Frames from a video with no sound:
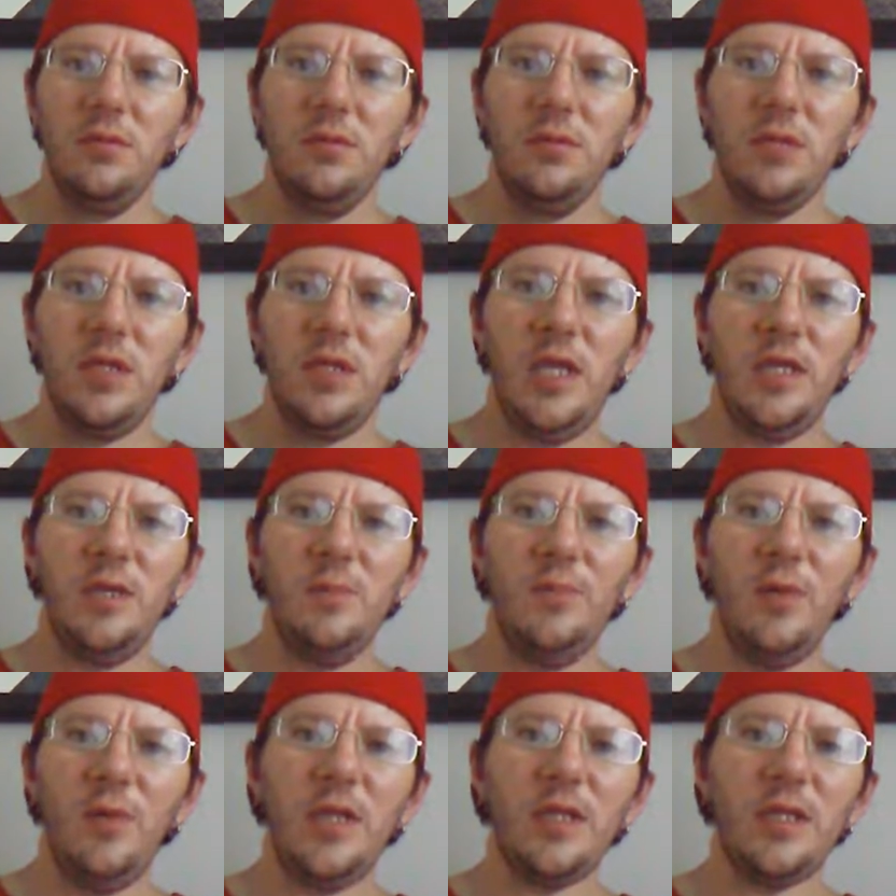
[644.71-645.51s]

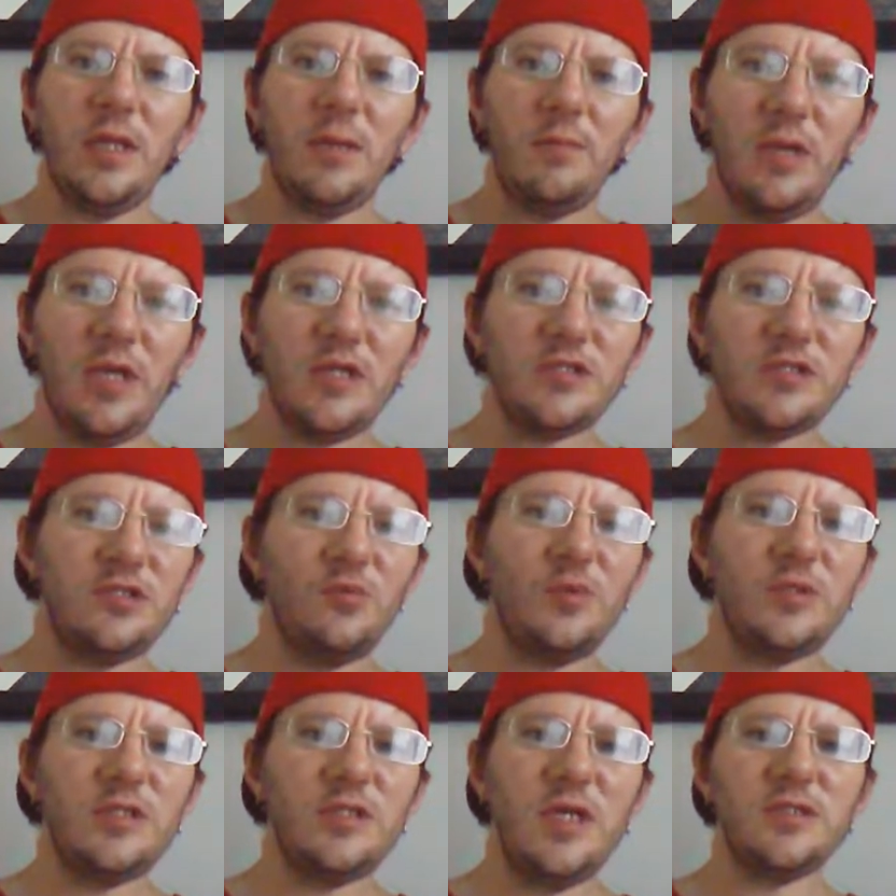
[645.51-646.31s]
anybody that messes
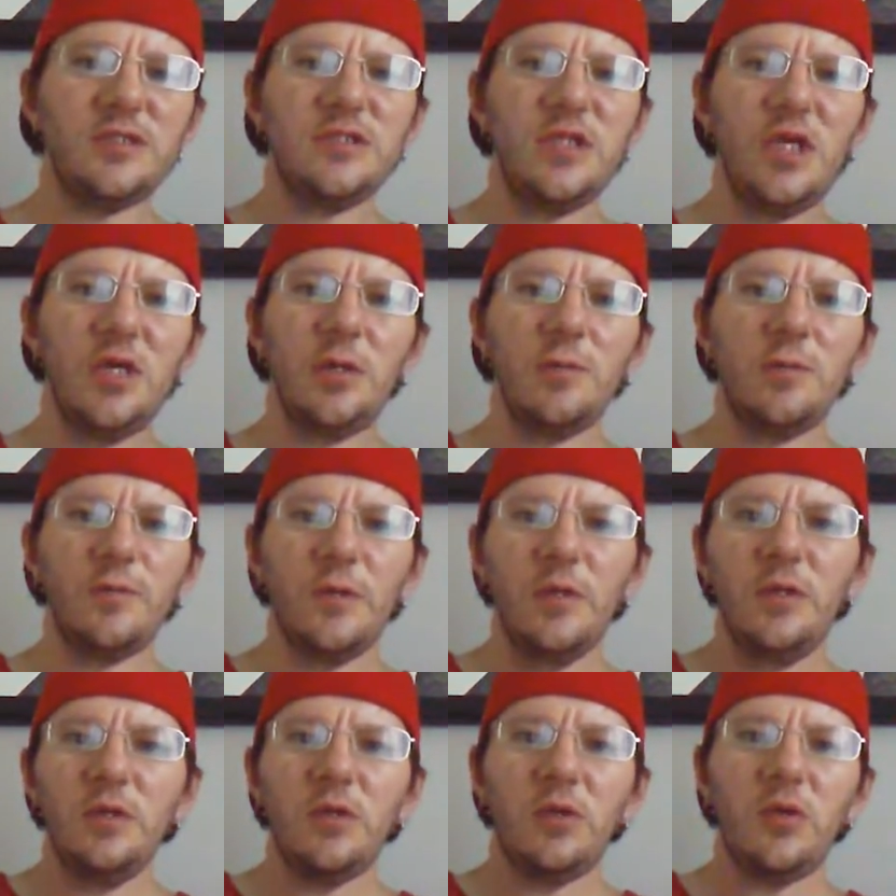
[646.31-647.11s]
with that stuff,
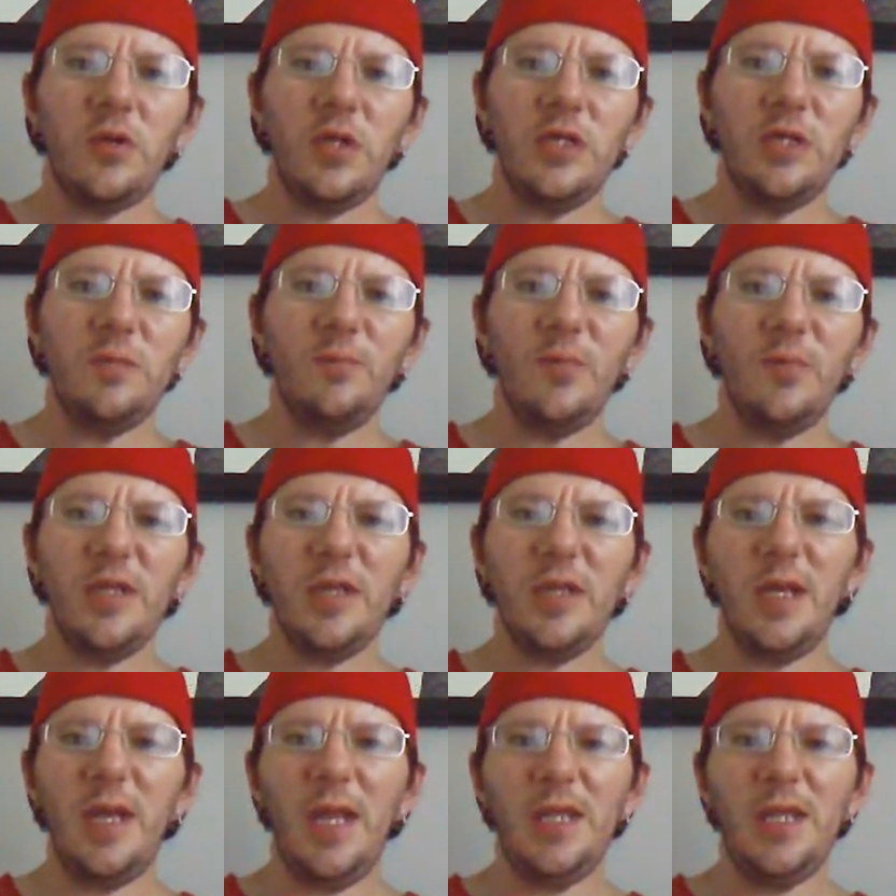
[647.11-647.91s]
or anybody
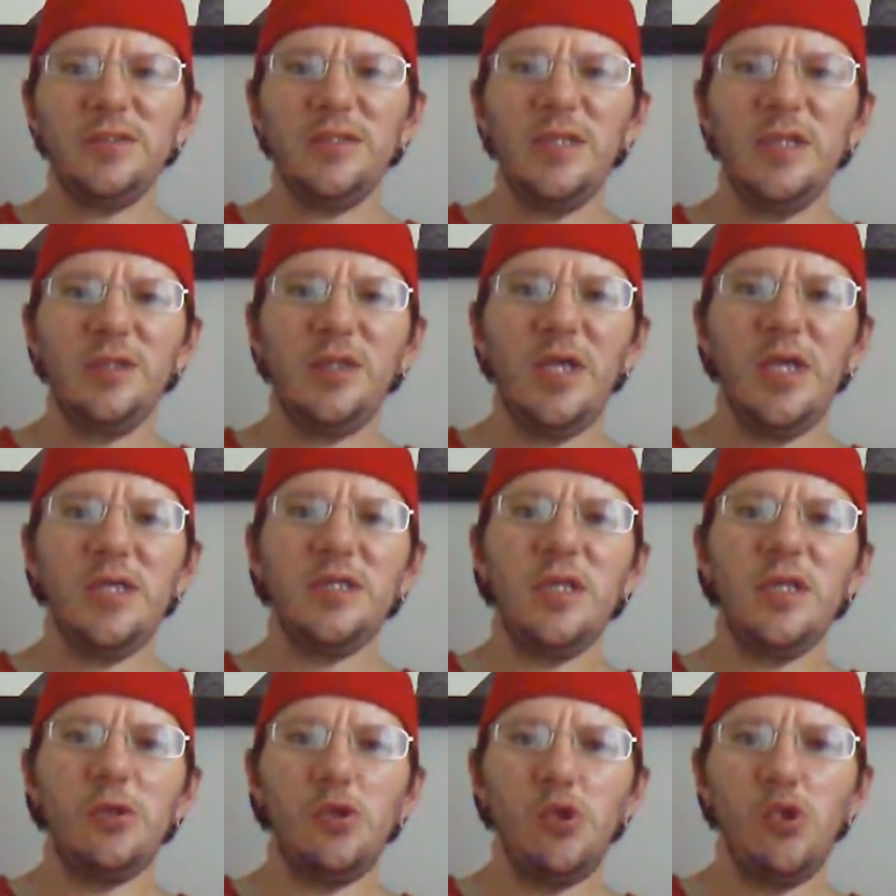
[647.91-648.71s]
that has anything
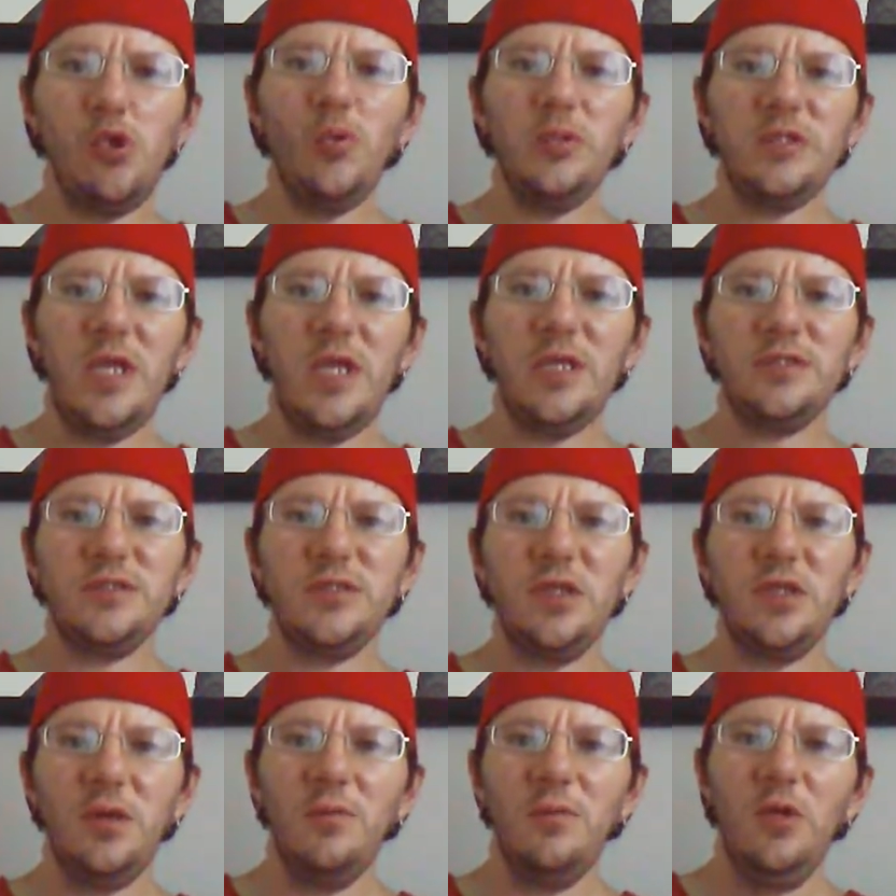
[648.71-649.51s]
to do with that
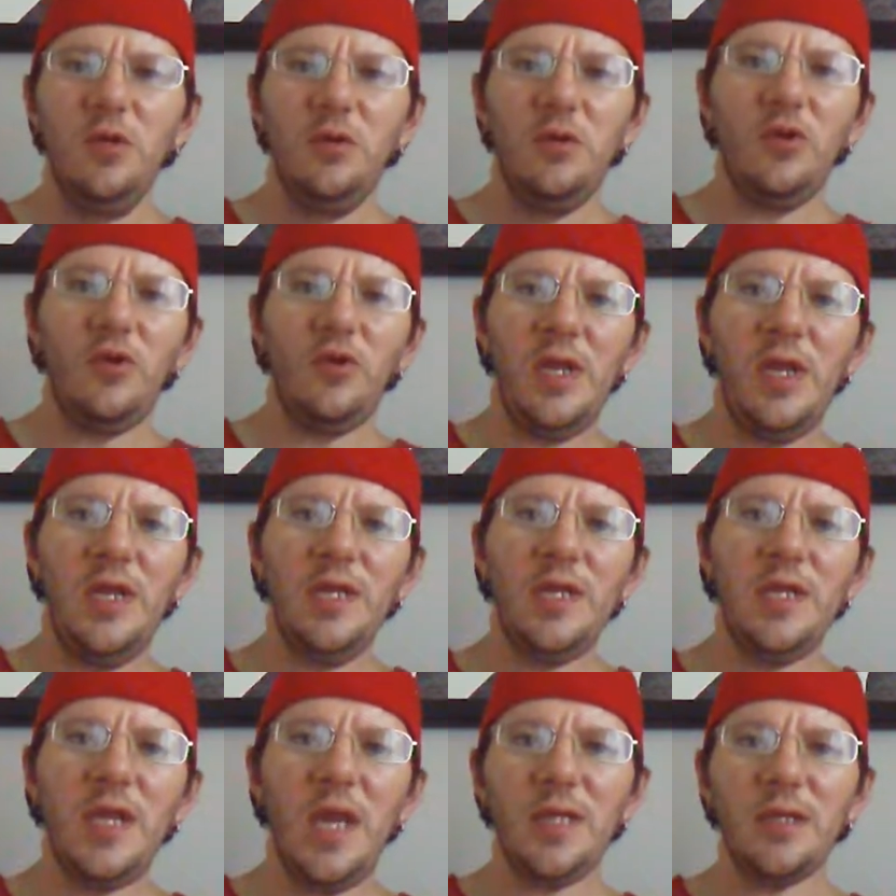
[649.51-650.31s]
stuff, or
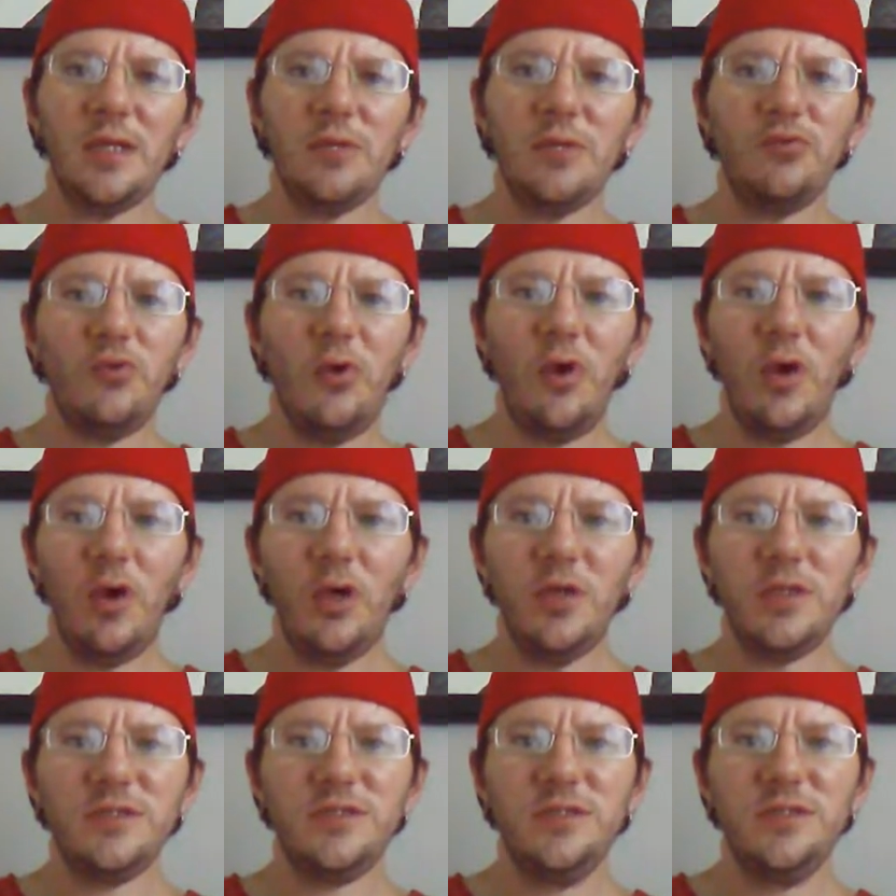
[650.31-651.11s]
any kind of
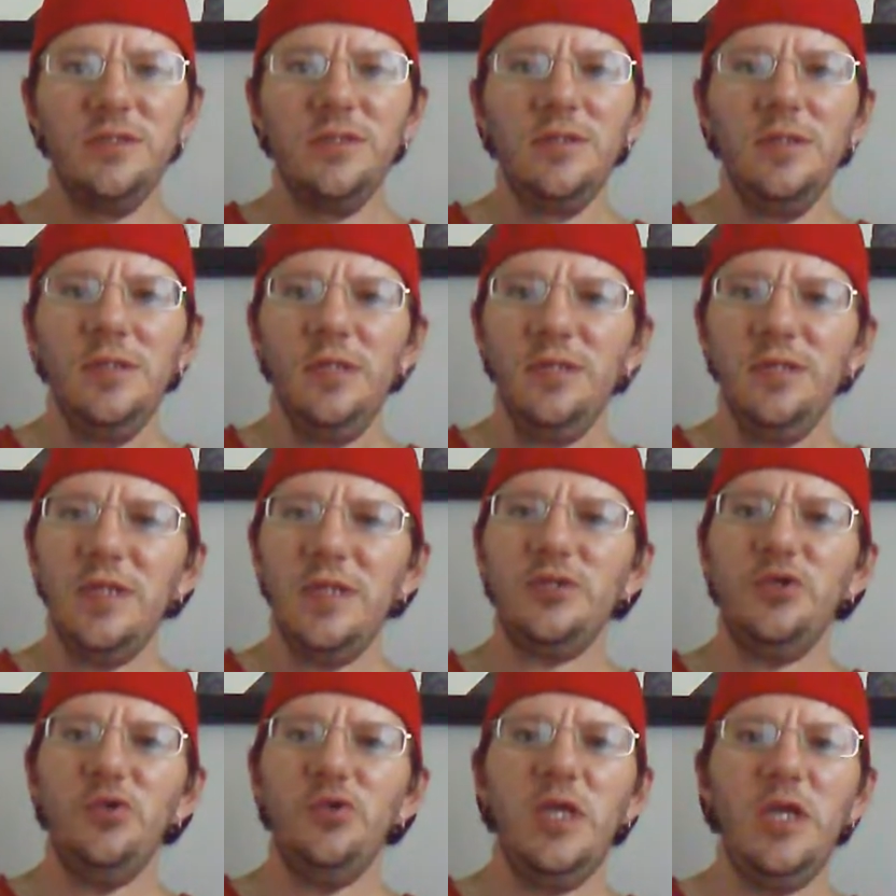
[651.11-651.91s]
drugs
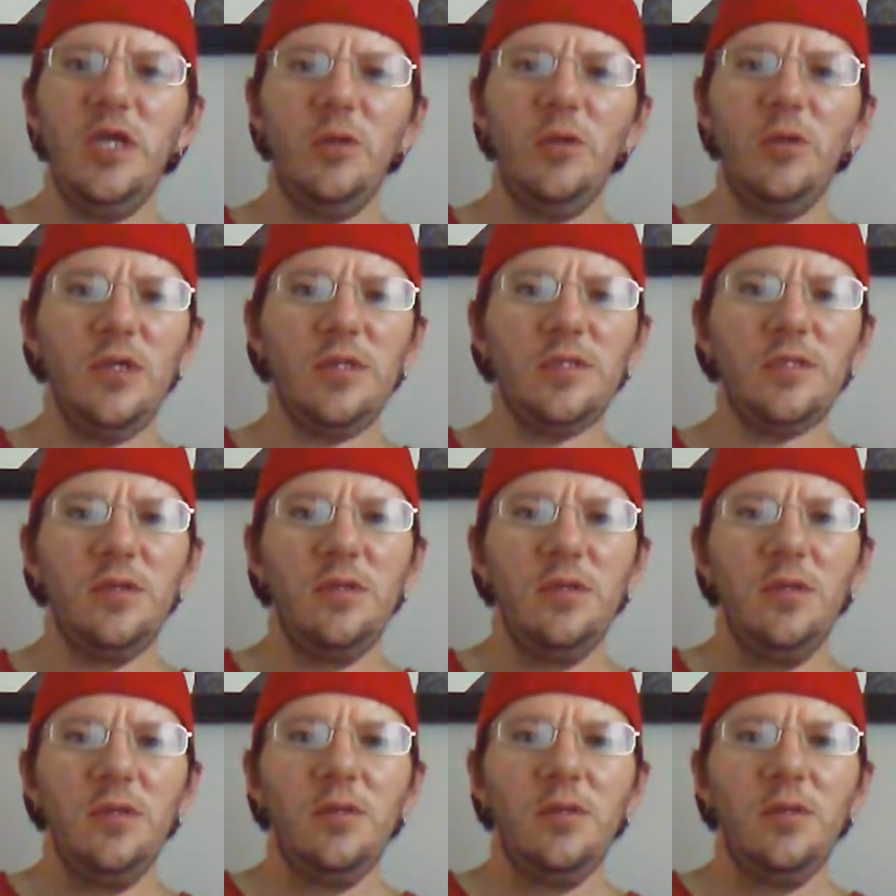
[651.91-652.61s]
that you deal with,